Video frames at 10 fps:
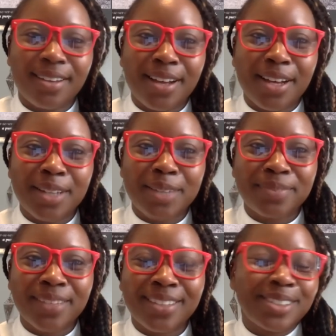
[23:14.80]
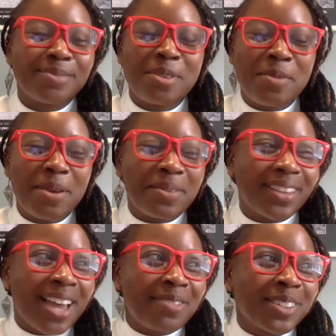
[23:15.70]
Um, you made me
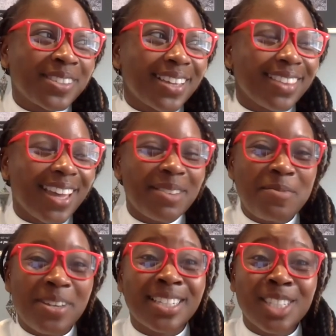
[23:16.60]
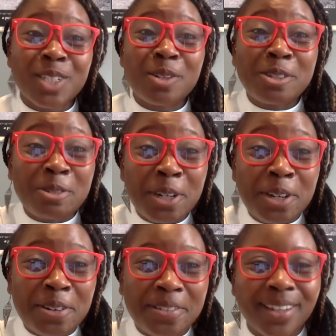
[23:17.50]
laugh when you said that, but it's so
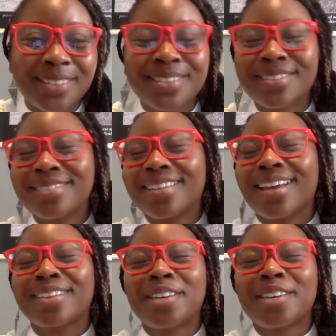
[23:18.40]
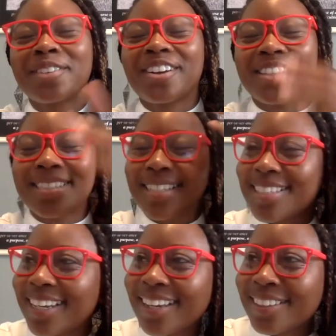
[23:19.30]
true. It, I love your
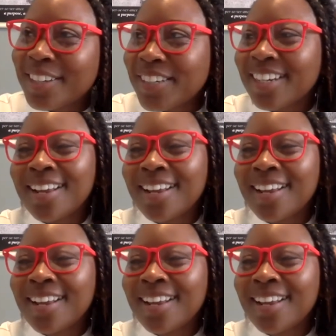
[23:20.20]
authenticity. I love it.